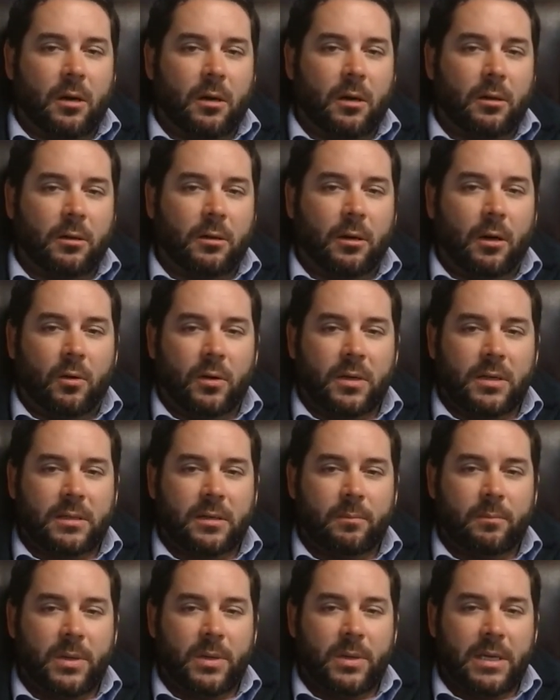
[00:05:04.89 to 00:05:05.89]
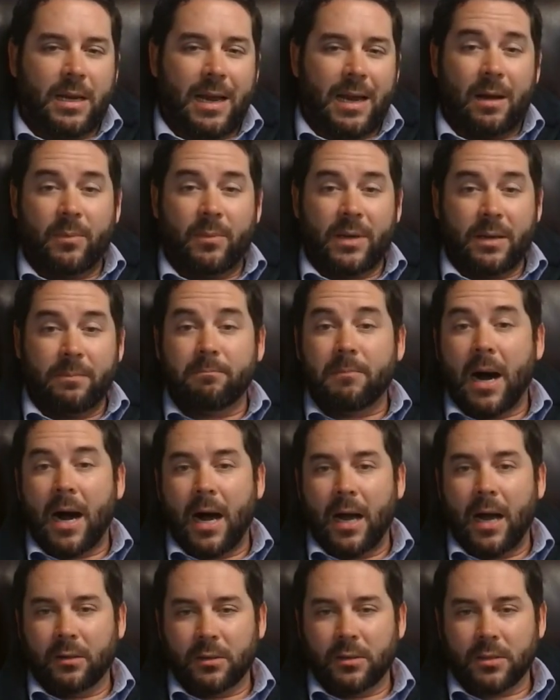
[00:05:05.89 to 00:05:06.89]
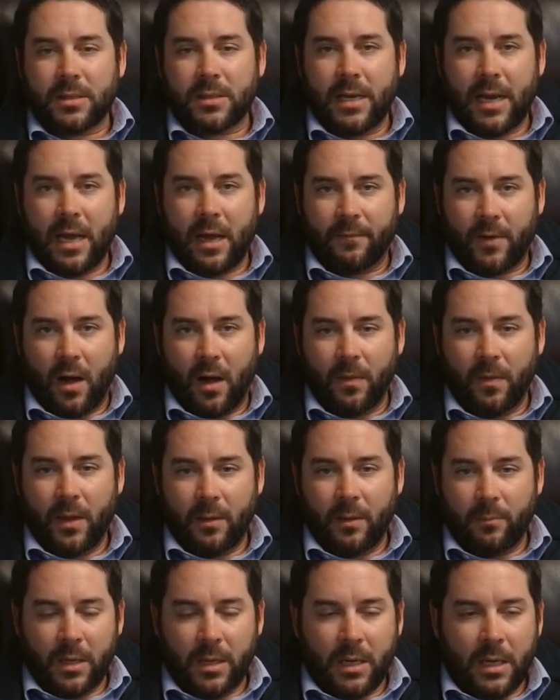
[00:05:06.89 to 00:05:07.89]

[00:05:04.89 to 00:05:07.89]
are going to be how many miles they have on them.